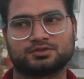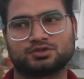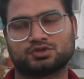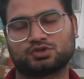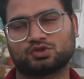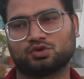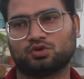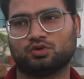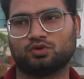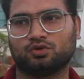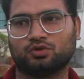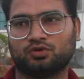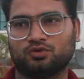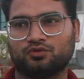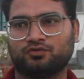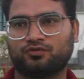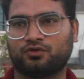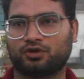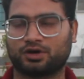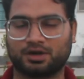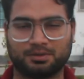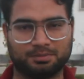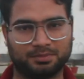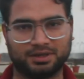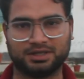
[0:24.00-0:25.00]
So
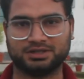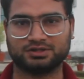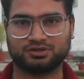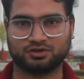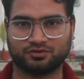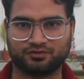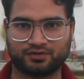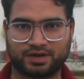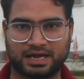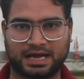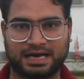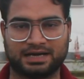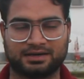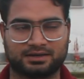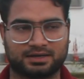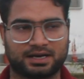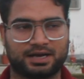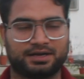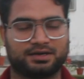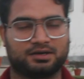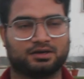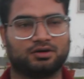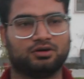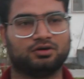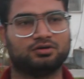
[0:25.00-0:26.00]
for a month of CAT
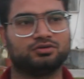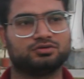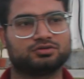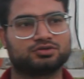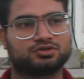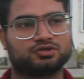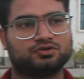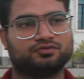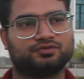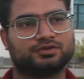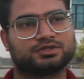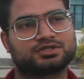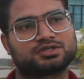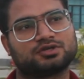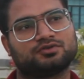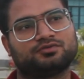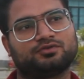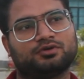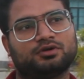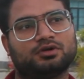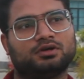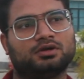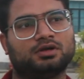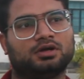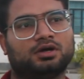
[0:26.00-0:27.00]
right now, so first of
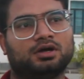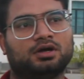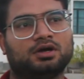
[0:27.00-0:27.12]
all,